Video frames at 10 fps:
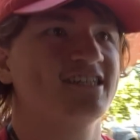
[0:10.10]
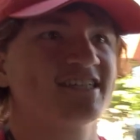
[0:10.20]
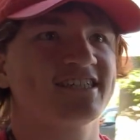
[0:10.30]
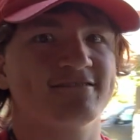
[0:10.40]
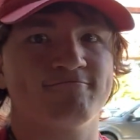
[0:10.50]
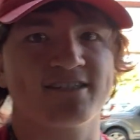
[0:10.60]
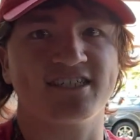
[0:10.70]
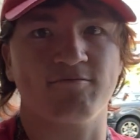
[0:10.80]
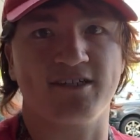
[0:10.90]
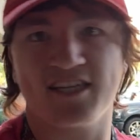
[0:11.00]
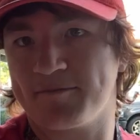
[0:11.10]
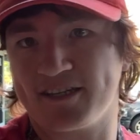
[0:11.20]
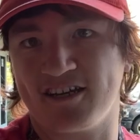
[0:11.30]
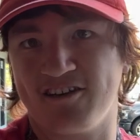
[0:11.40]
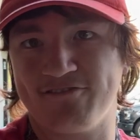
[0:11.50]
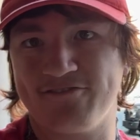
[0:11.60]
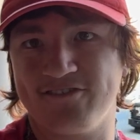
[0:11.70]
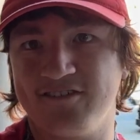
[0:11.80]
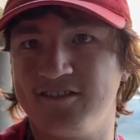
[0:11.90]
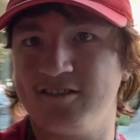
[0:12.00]
because, because of Monday being off
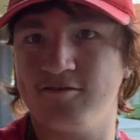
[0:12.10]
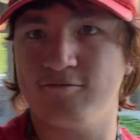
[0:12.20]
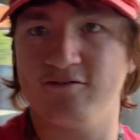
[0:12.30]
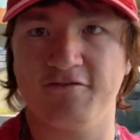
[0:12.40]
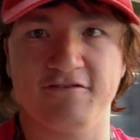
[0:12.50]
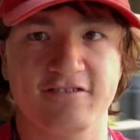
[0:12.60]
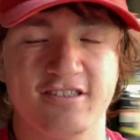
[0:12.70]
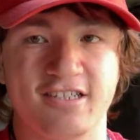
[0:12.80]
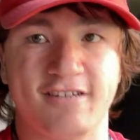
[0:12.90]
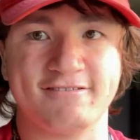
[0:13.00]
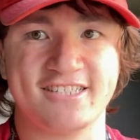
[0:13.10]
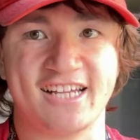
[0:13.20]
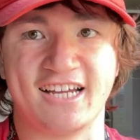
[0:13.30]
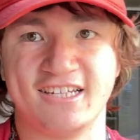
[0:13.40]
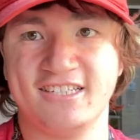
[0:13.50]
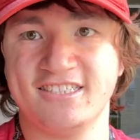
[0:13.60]
Obviously, um, so